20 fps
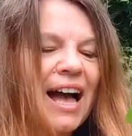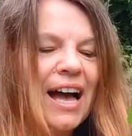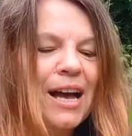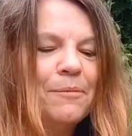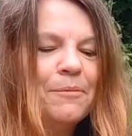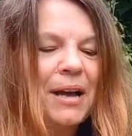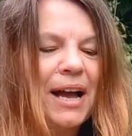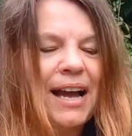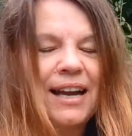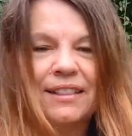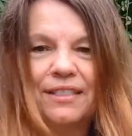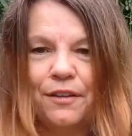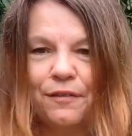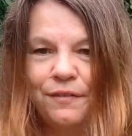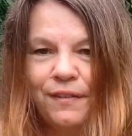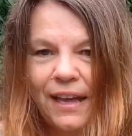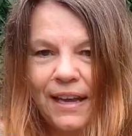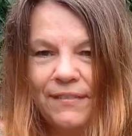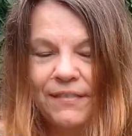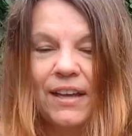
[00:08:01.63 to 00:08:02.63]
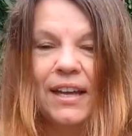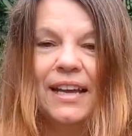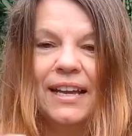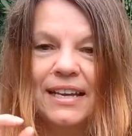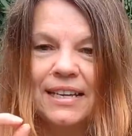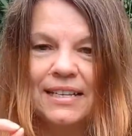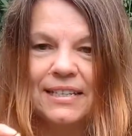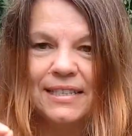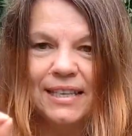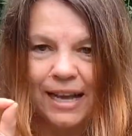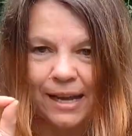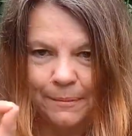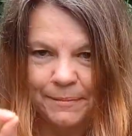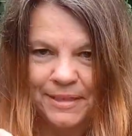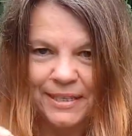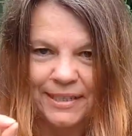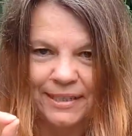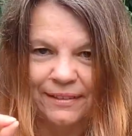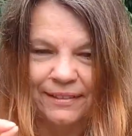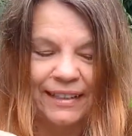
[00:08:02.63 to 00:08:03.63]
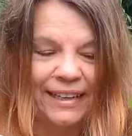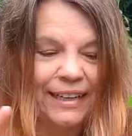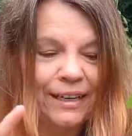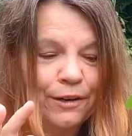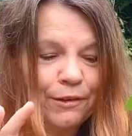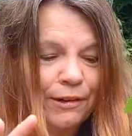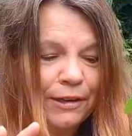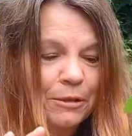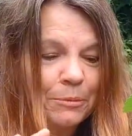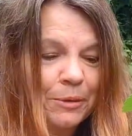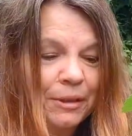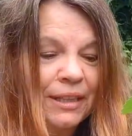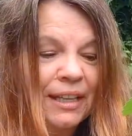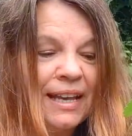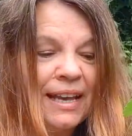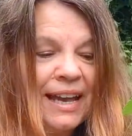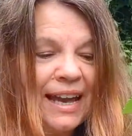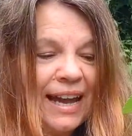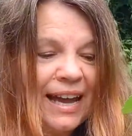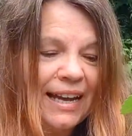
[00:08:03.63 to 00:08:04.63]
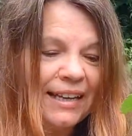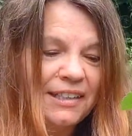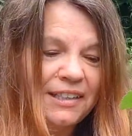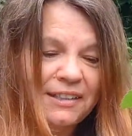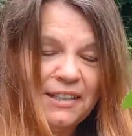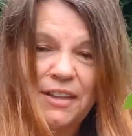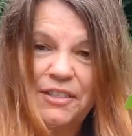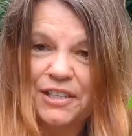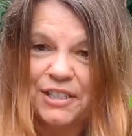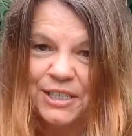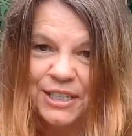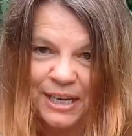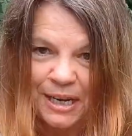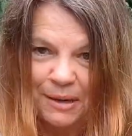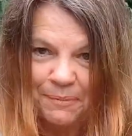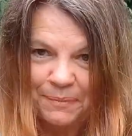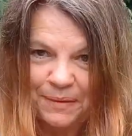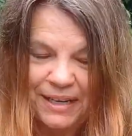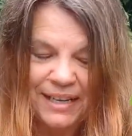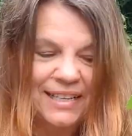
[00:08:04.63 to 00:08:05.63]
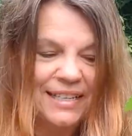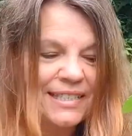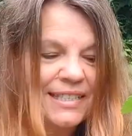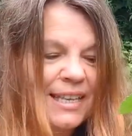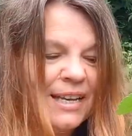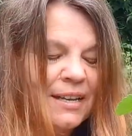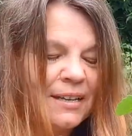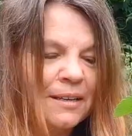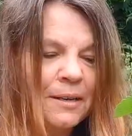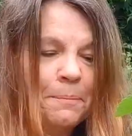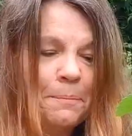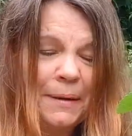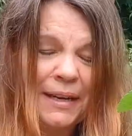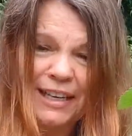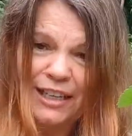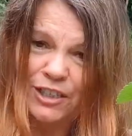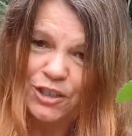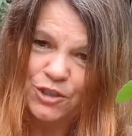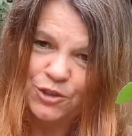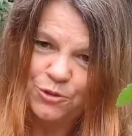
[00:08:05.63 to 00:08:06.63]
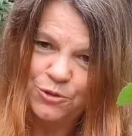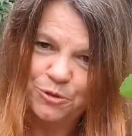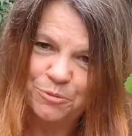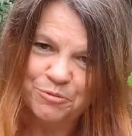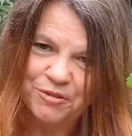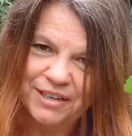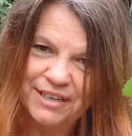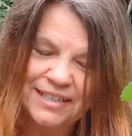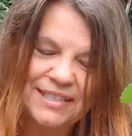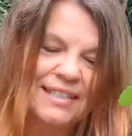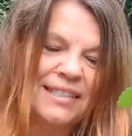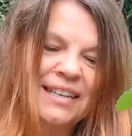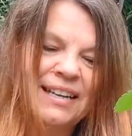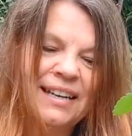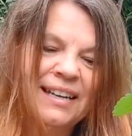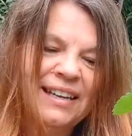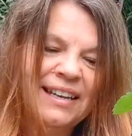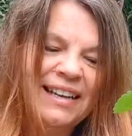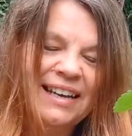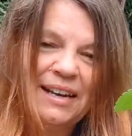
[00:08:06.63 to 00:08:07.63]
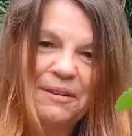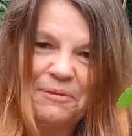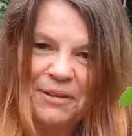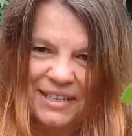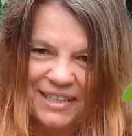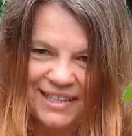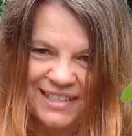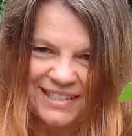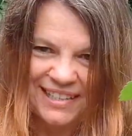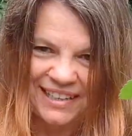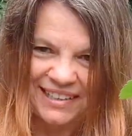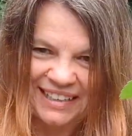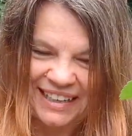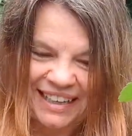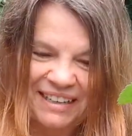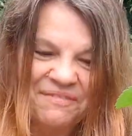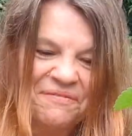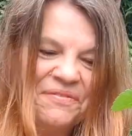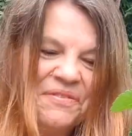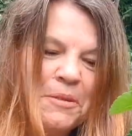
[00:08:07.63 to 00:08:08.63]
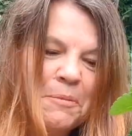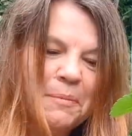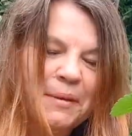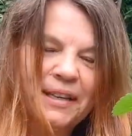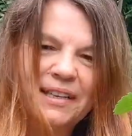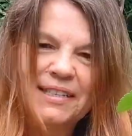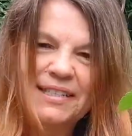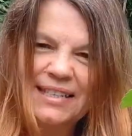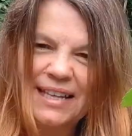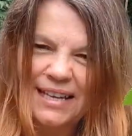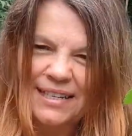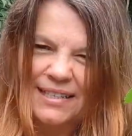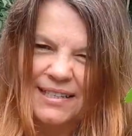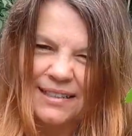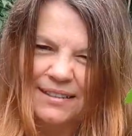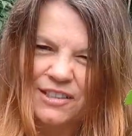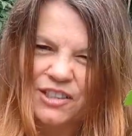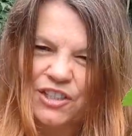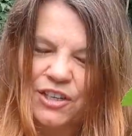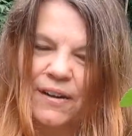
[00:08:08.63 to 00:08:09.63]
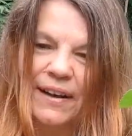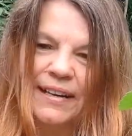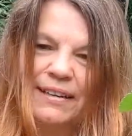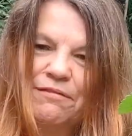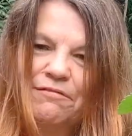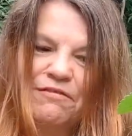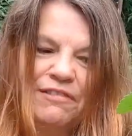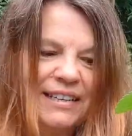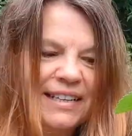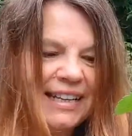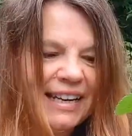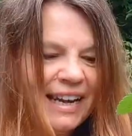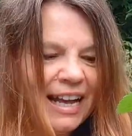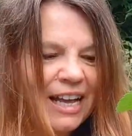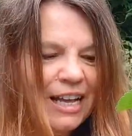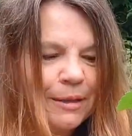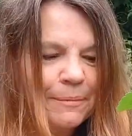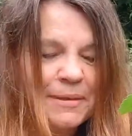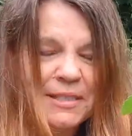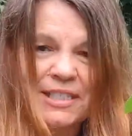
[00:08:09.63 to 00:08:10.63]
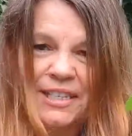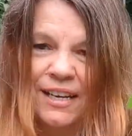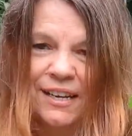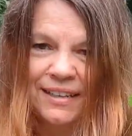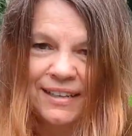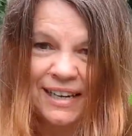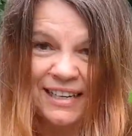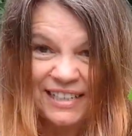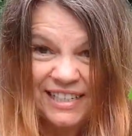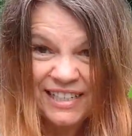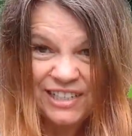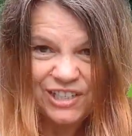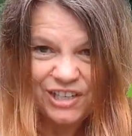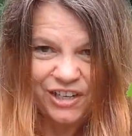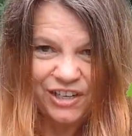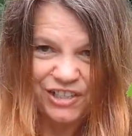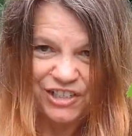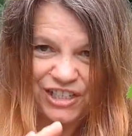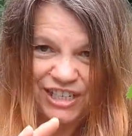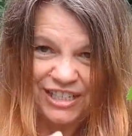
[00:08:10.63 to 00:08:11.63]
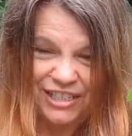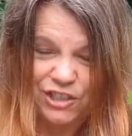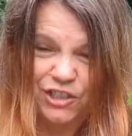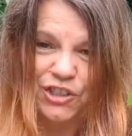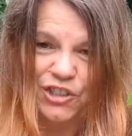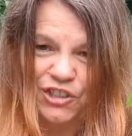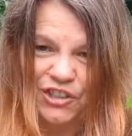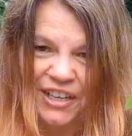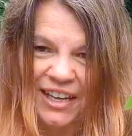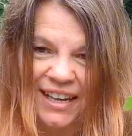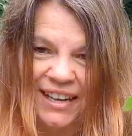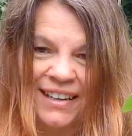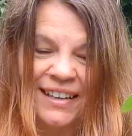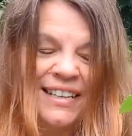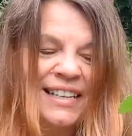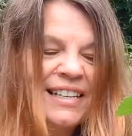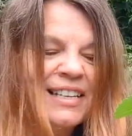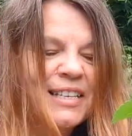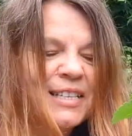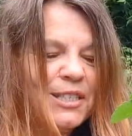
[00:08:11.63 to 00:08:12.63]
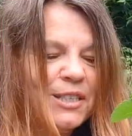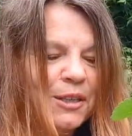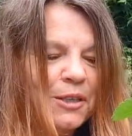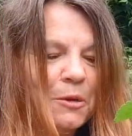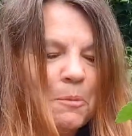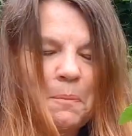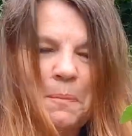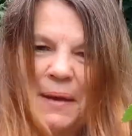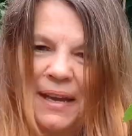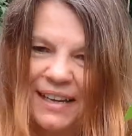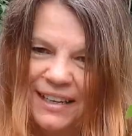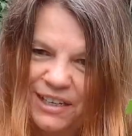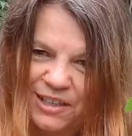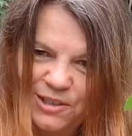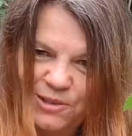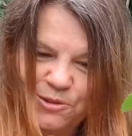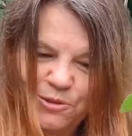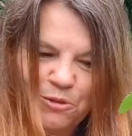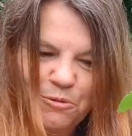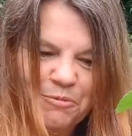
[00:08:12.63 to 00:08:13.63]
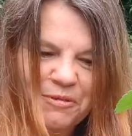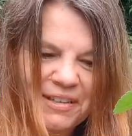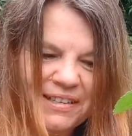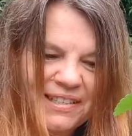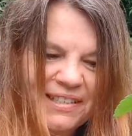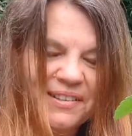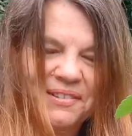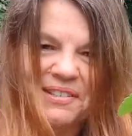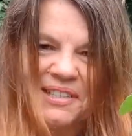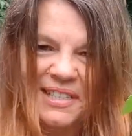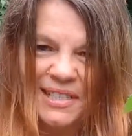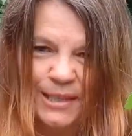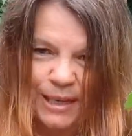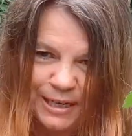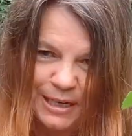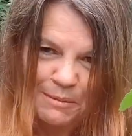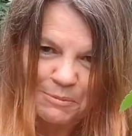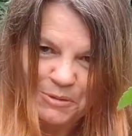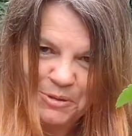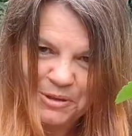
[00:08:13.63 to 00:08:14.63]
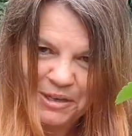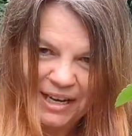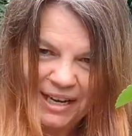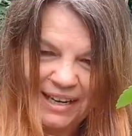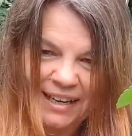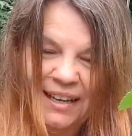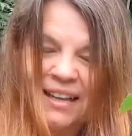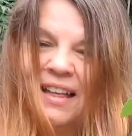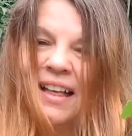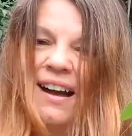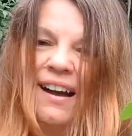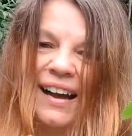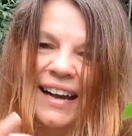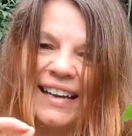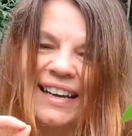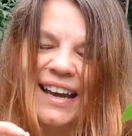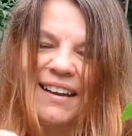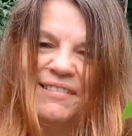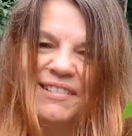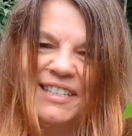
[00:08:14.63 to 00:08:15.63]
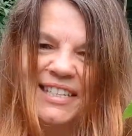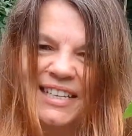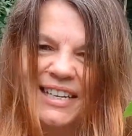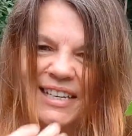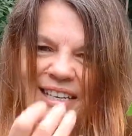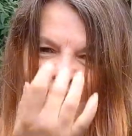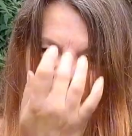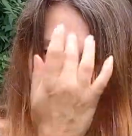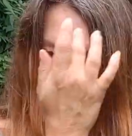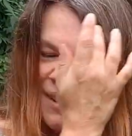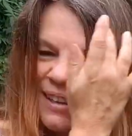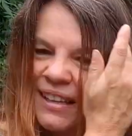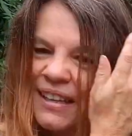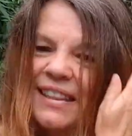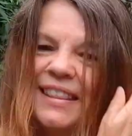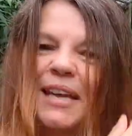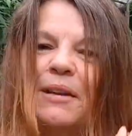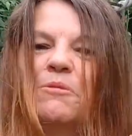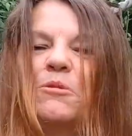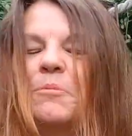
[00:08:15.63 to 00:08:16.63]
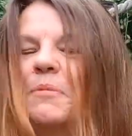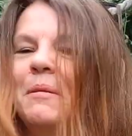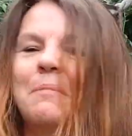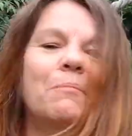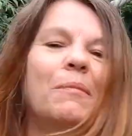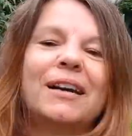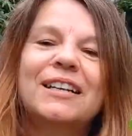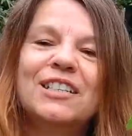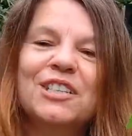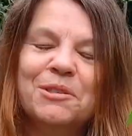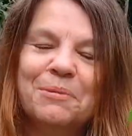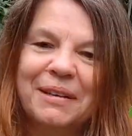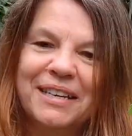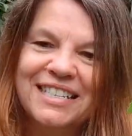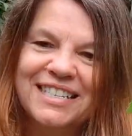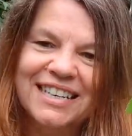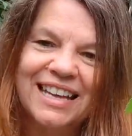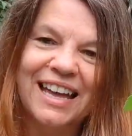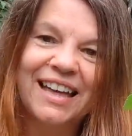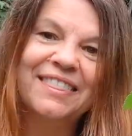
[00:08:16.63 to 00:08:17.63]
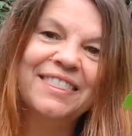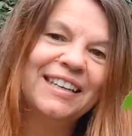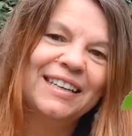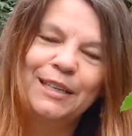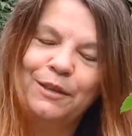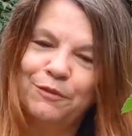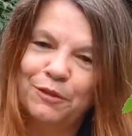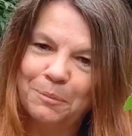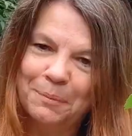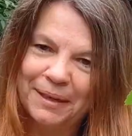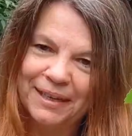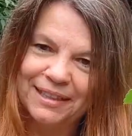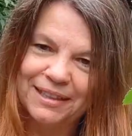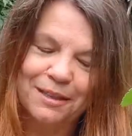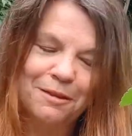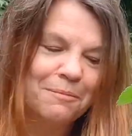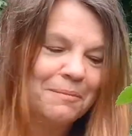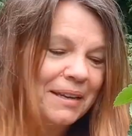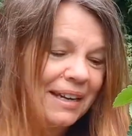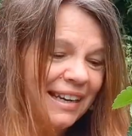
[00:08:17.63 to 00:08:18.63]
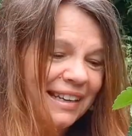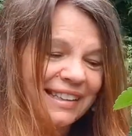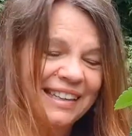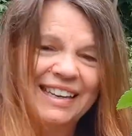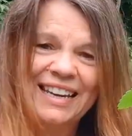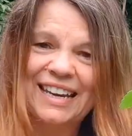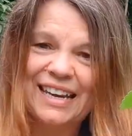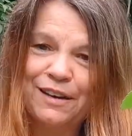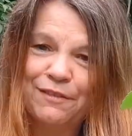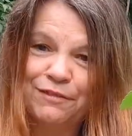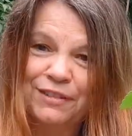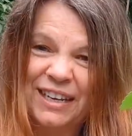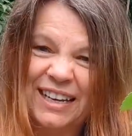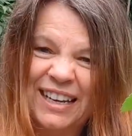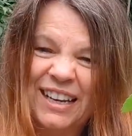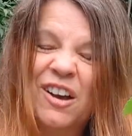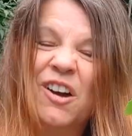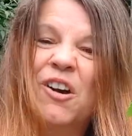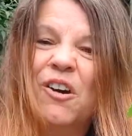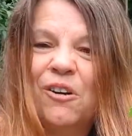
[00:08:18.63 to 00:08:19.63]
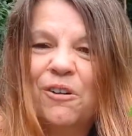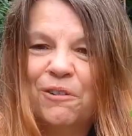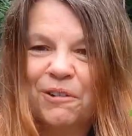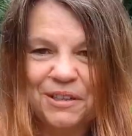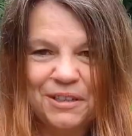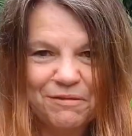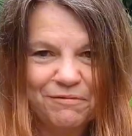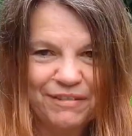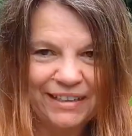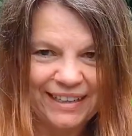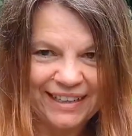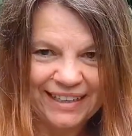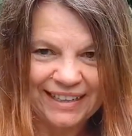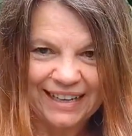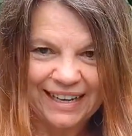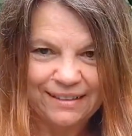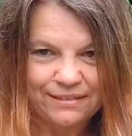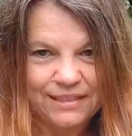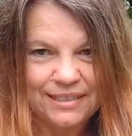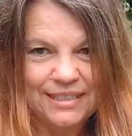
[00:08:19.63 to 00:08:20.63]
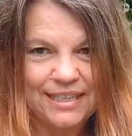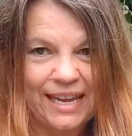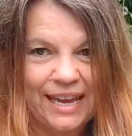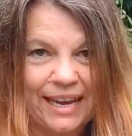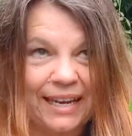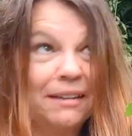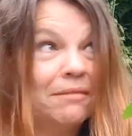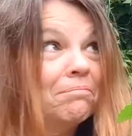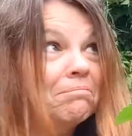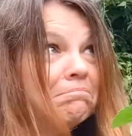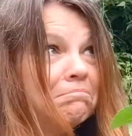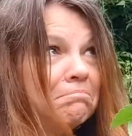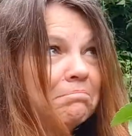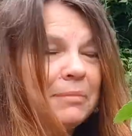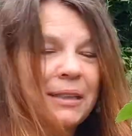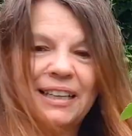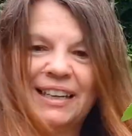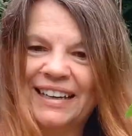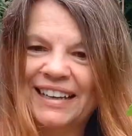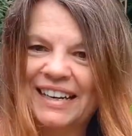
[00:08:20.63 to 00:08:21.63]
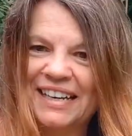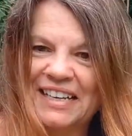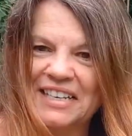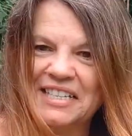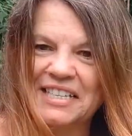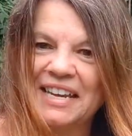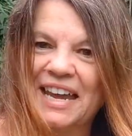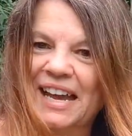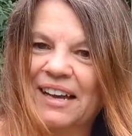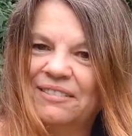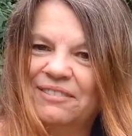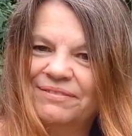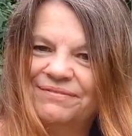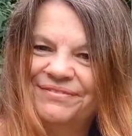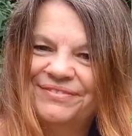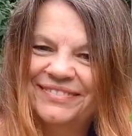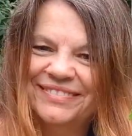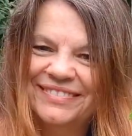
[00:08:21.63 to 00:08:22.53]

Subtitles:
And the flavour is absolutely incredible. And another tip is pick your strawberries when it's sunny, because that sunshine really helps turn any starch into sugar. So you pick your strawberries on a sunny morning, I guarantee you they will be much sweeter than if you pick them in the evening or on a really cloudy day, a bit like it is now.